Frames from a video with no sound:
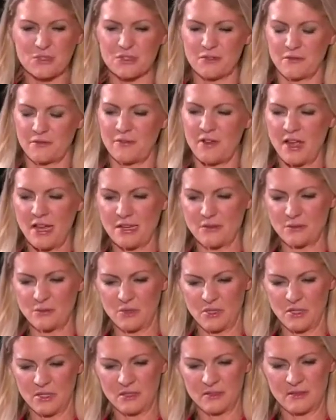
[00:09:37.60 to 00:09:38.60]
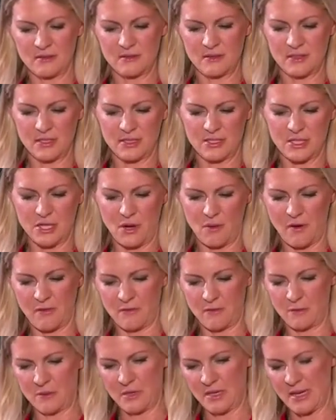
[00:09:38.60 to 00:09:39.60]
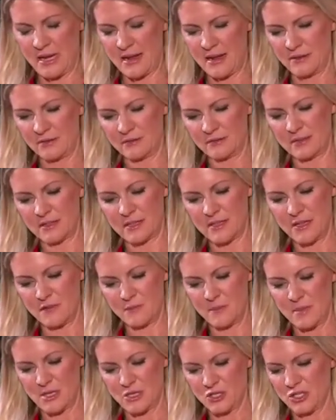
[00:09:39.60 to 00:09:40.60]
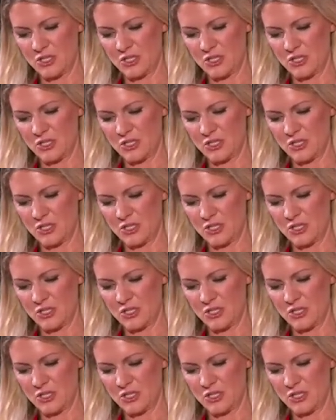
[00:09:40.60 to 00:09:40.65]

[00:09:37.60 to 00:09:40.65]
should find one to show everyone now that you've mentioned.